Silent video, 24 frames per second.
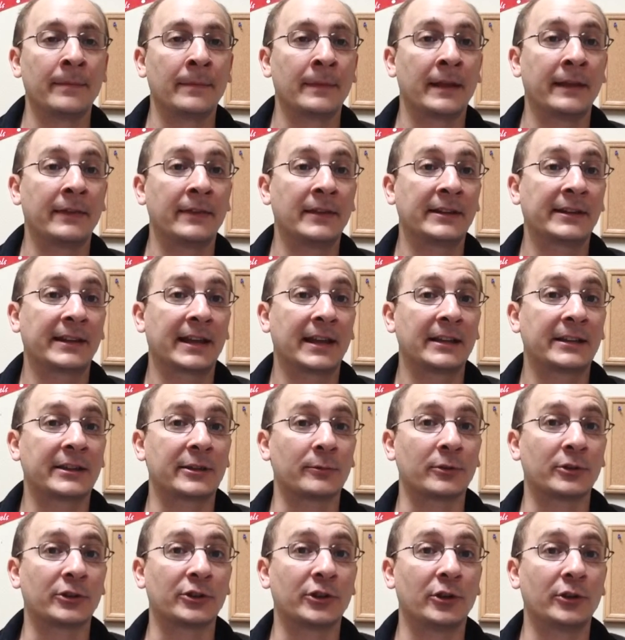In this case, the
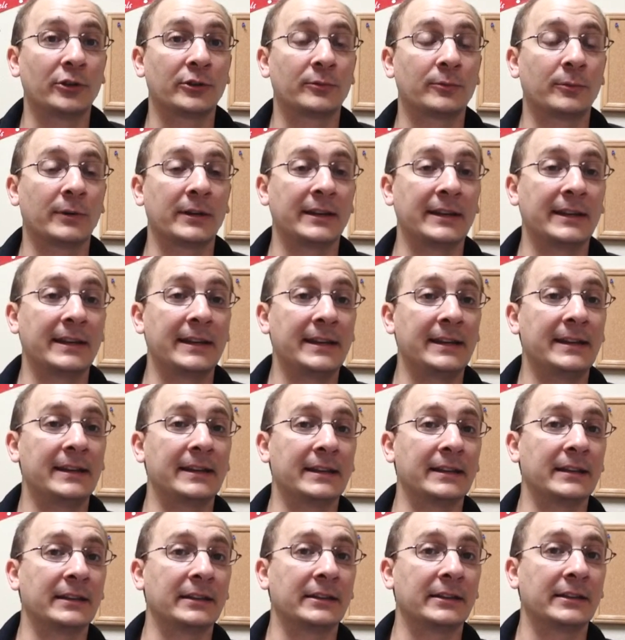result we need
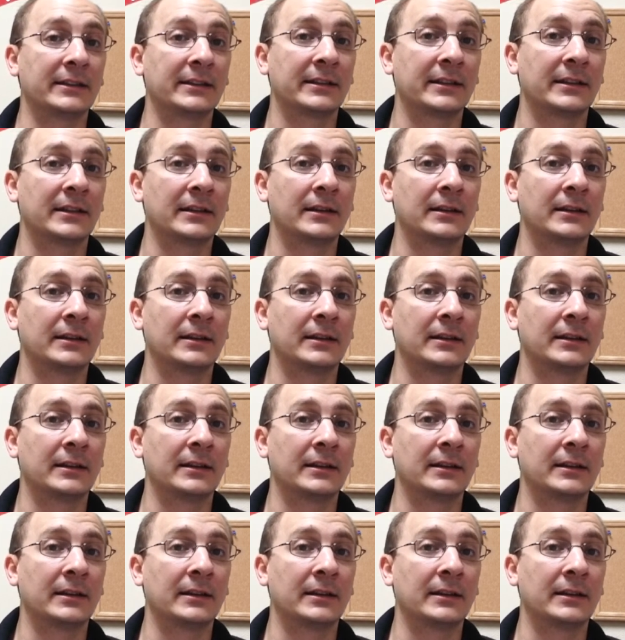is,